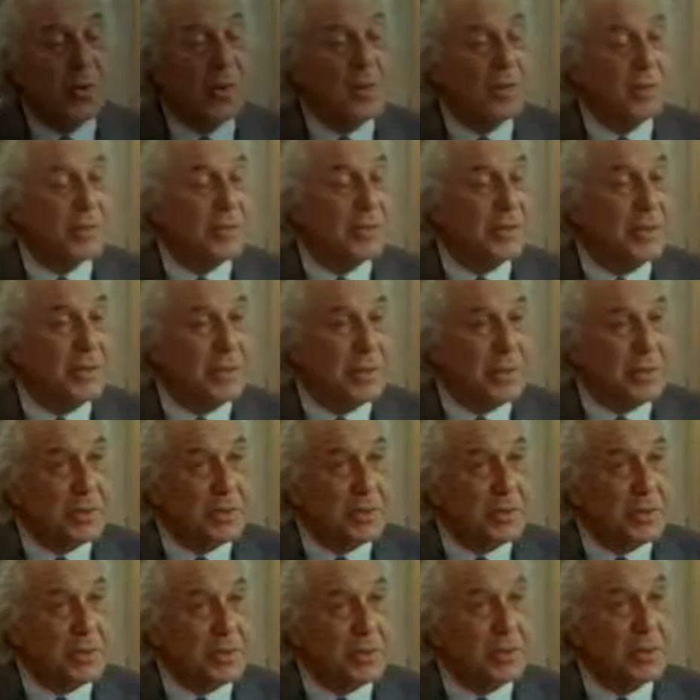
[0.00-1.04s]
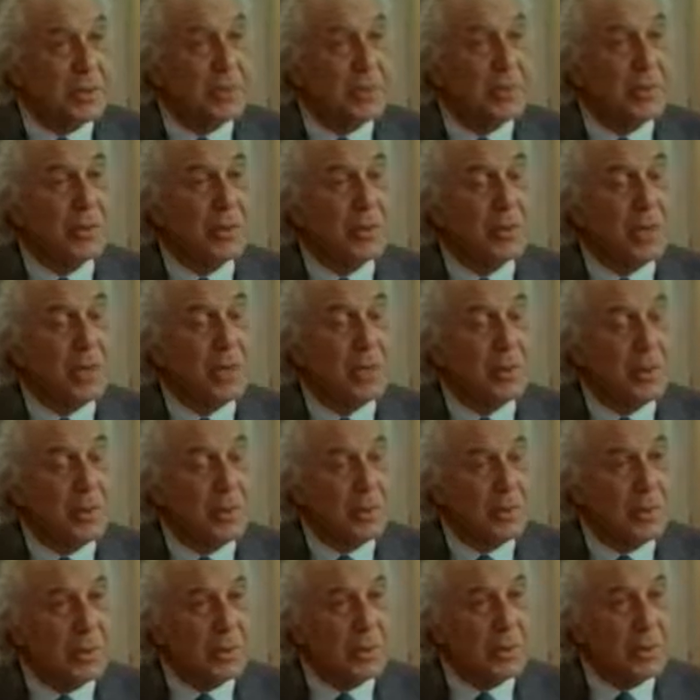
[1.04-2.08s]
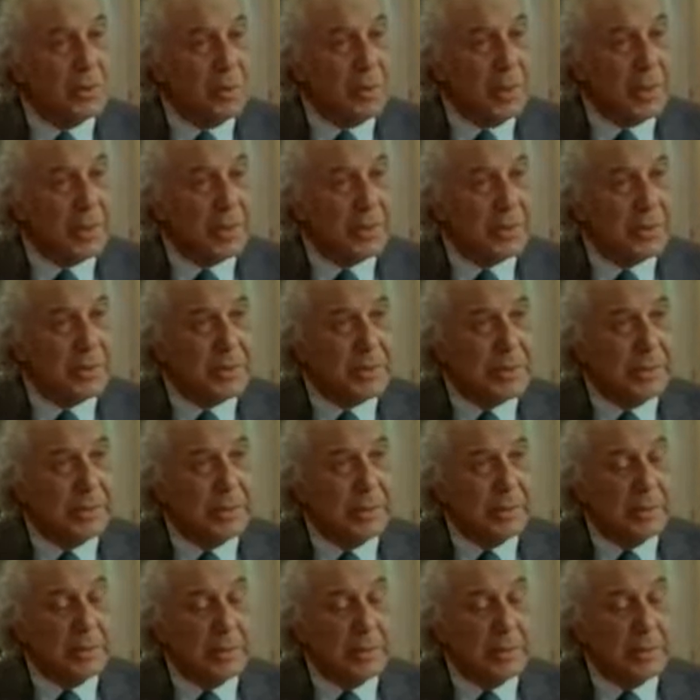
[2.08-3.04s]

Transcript: in all traditions, including our own in the West.